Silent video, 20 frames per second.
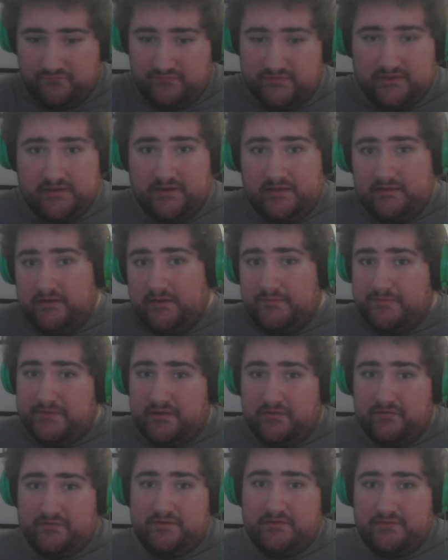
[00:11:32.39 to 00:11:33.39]
I, am
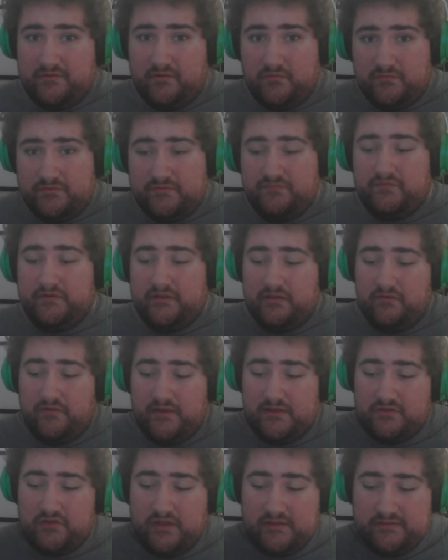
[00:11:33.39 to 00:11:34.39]
serious. There's no really no,
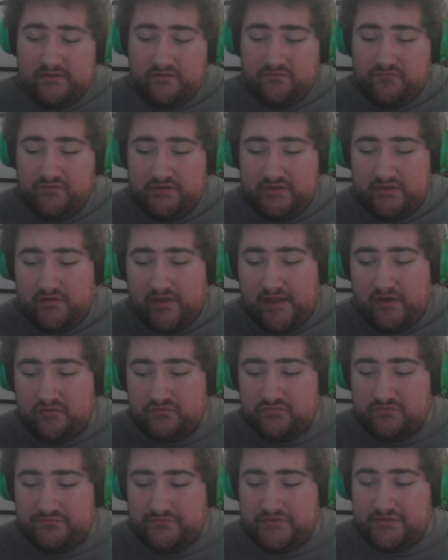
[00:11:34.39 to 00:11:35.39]
and there's really no
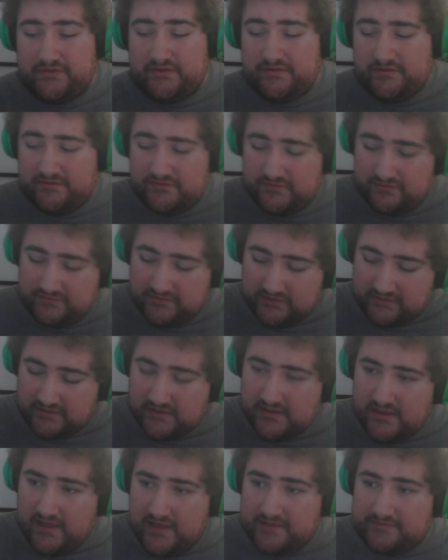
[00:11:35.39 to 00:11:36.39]
outro. This is just like
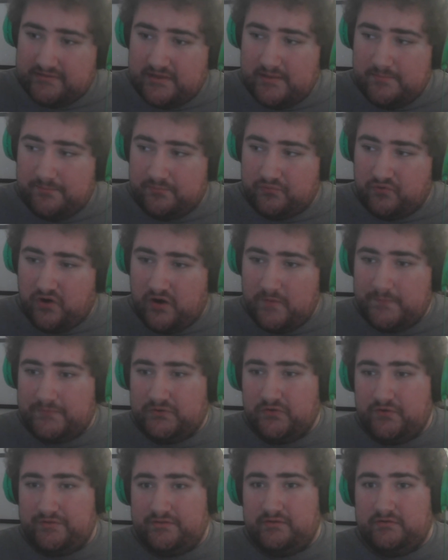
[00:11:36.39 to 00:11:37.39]
as
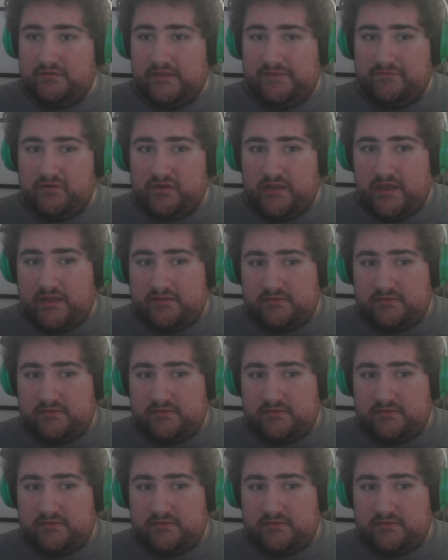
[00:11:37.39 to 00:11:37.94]
impromptu as it'll ever get.